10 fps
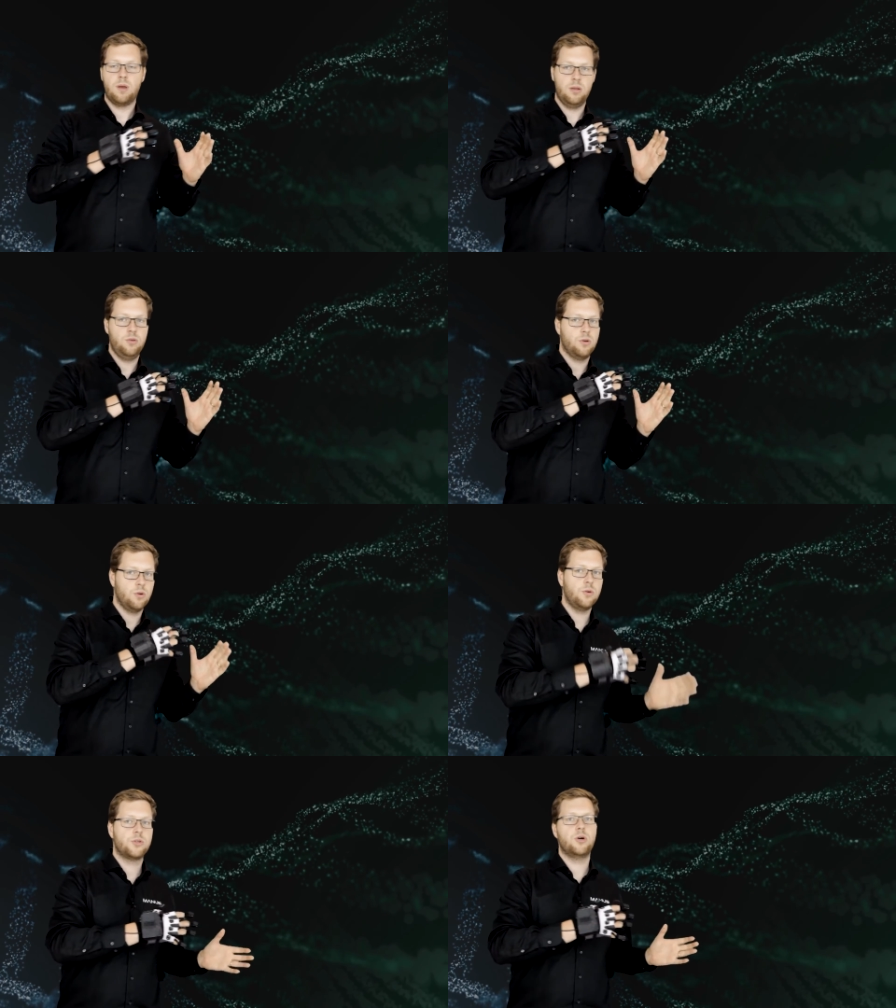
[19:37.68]
And you can
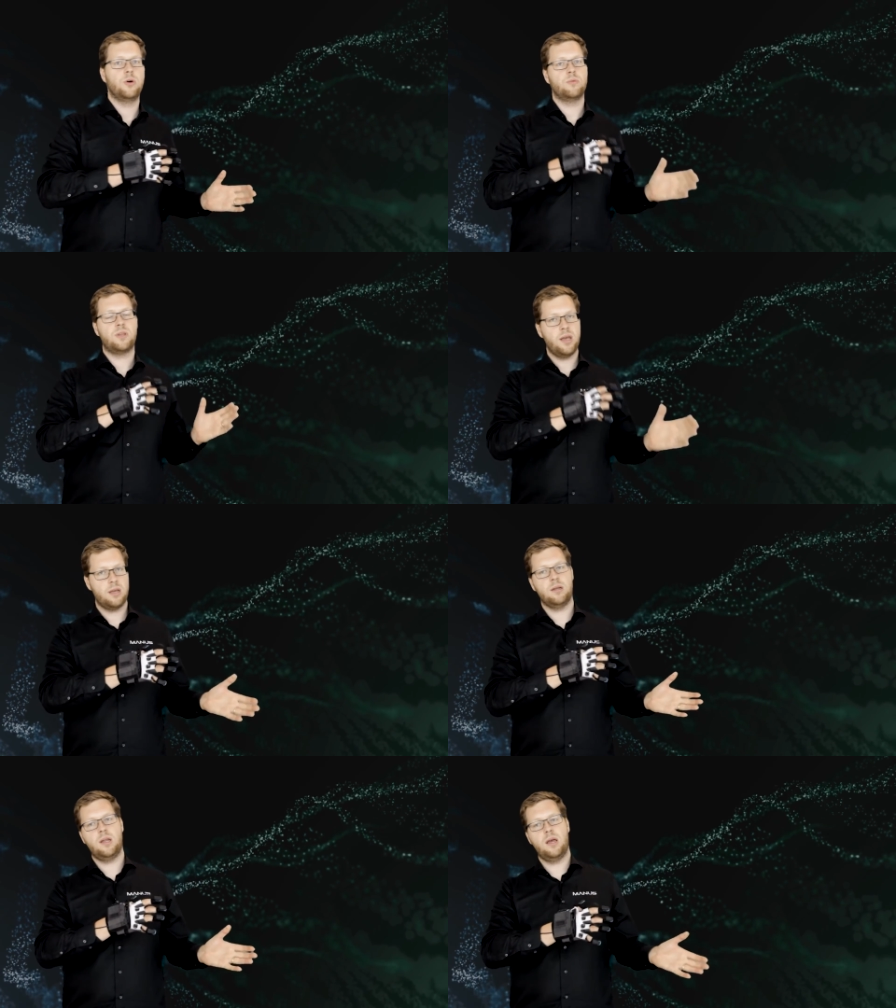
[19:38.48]
also take
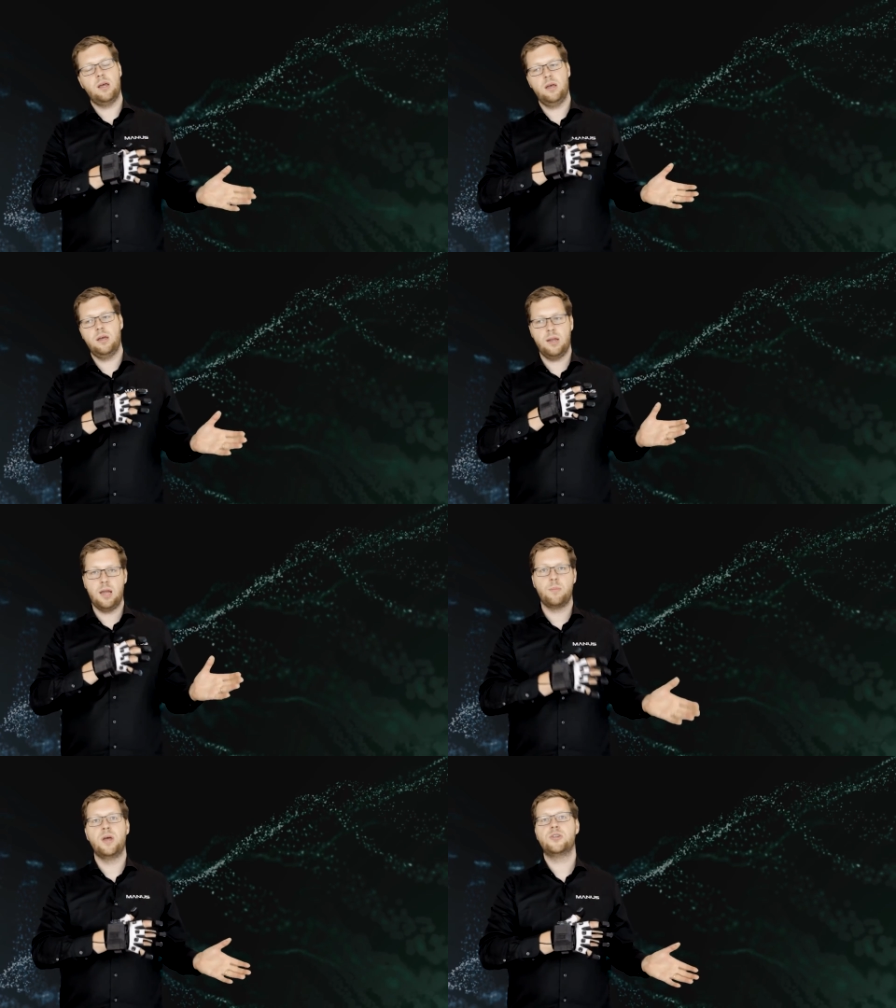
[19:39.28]
an
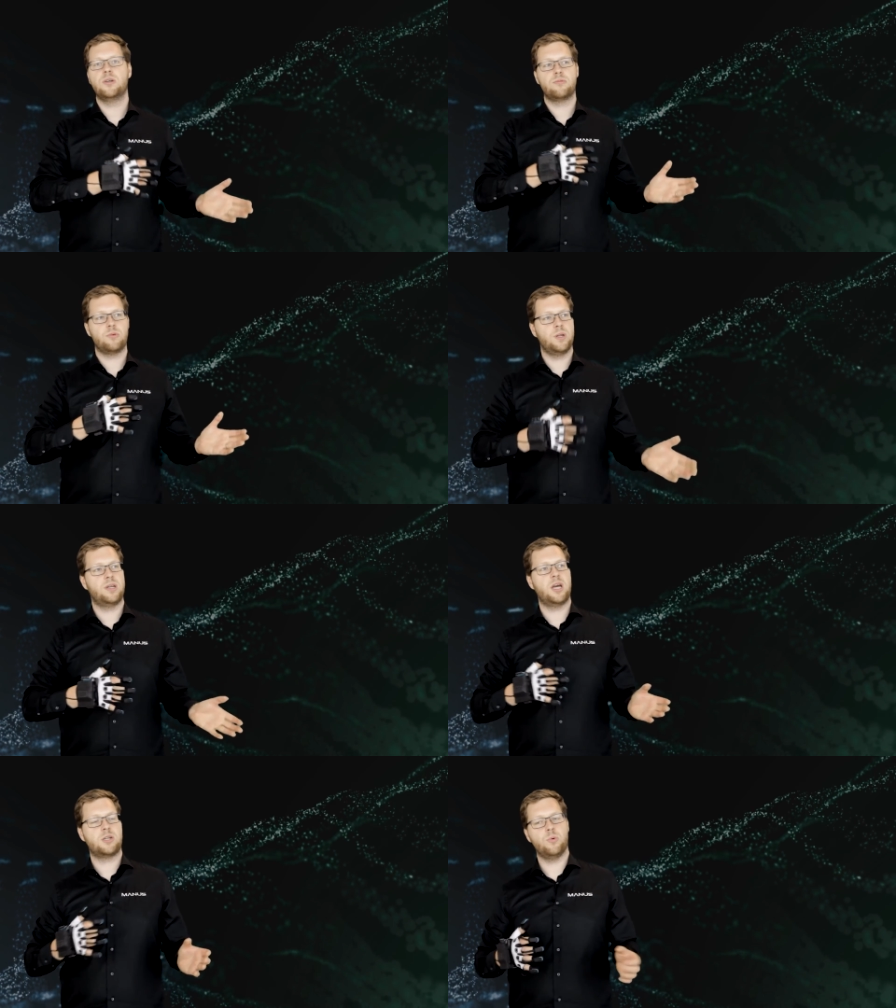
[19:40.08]
animation from the
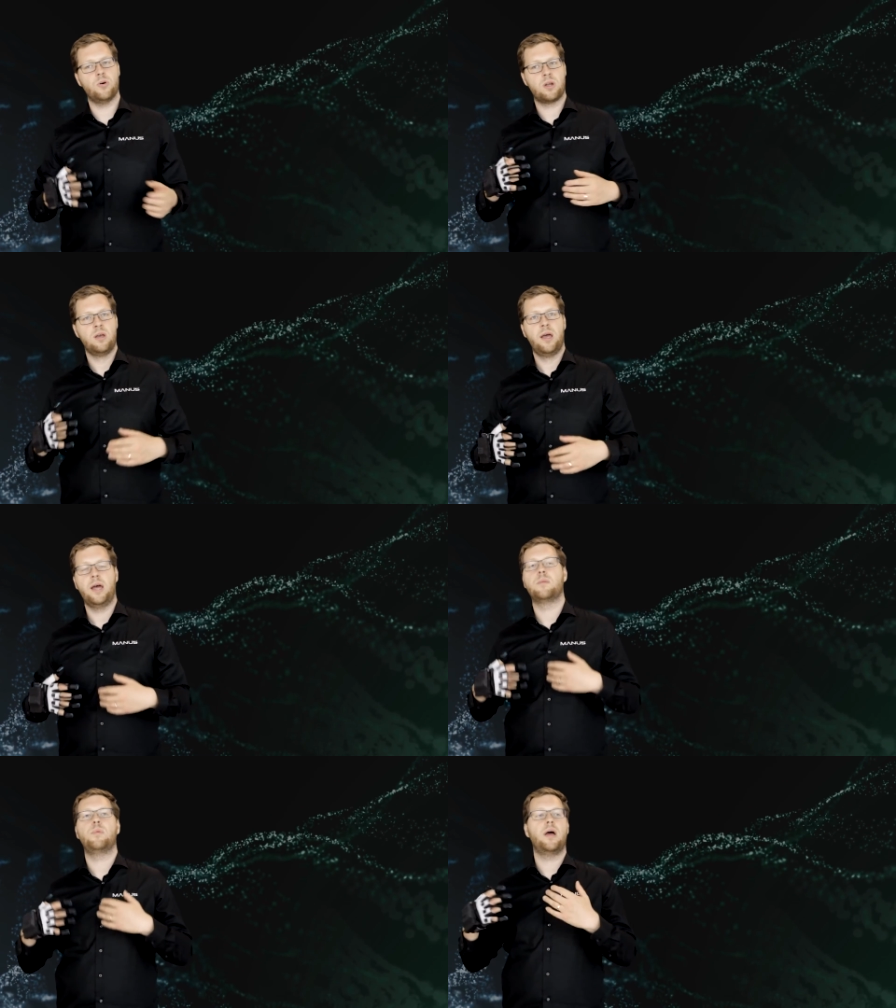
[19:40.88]
dashboard and
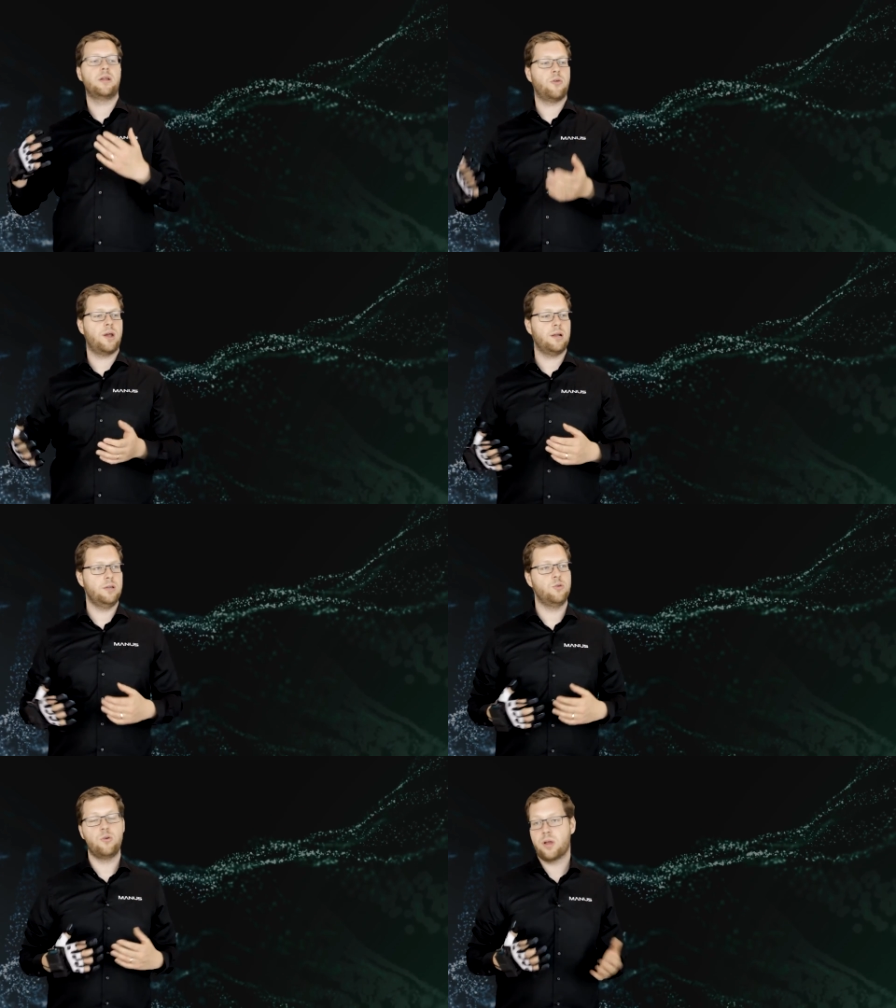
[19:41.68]
apply it directly
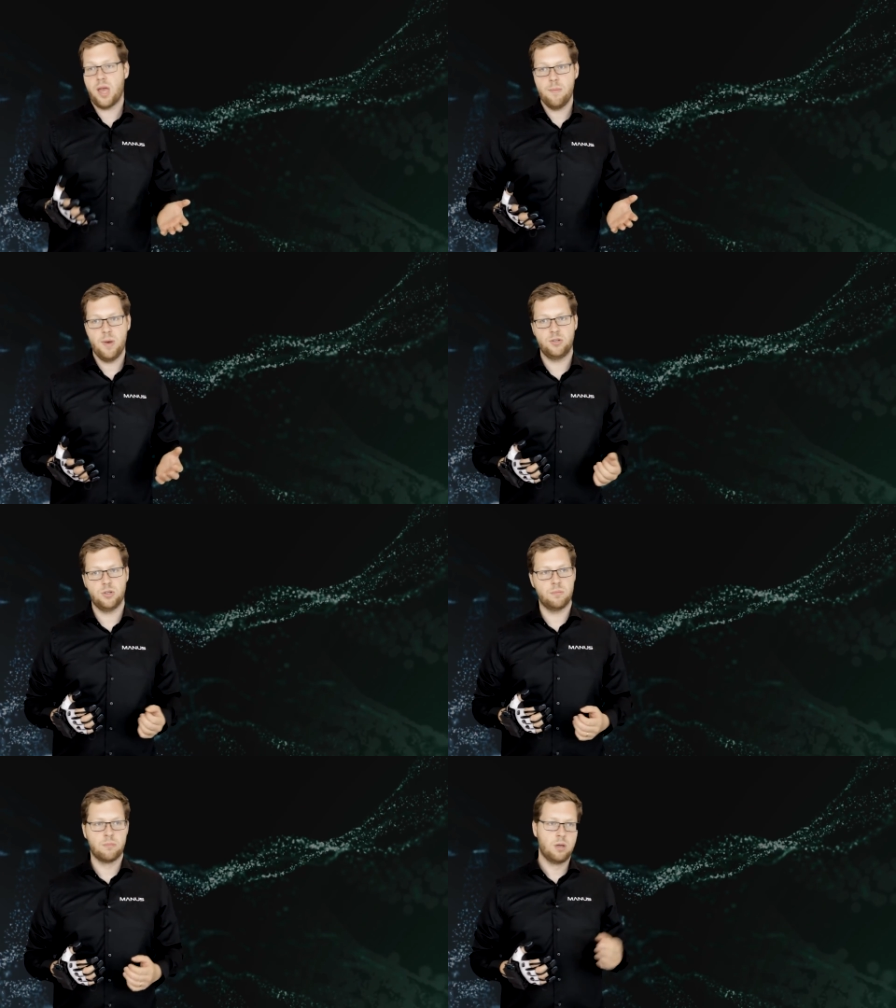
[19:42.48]
to your game engine.